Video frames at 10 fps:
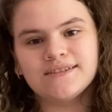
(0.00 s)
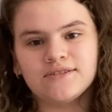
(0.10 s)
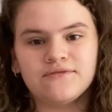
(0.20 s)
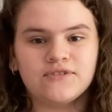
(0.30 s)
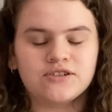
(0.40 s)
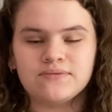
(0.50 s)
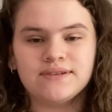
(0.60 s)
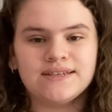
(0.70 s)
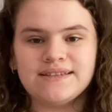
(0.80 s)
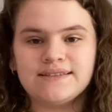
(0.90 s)
the first
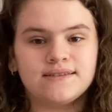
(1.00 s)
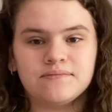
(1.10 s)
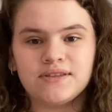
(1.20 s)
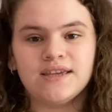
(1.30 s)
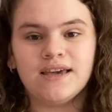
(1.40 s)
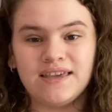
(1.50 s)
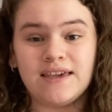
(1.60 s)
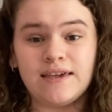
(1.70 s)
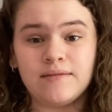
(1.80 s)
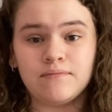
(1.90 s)
one is simply a
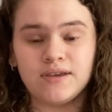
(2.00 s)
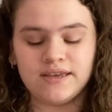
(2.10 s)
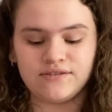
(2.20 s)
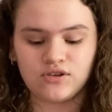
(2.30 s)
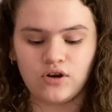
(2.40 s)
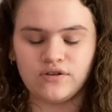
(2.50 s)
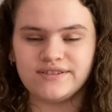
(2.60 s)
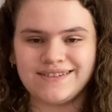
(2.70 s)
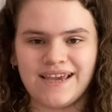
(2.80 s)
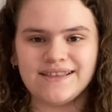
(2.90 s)
game. It's called
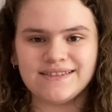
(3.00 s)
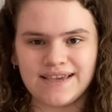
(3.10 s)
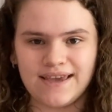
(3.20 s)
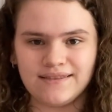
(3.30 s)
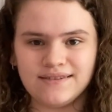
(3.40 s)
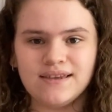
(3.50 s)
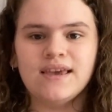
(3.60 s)
1010.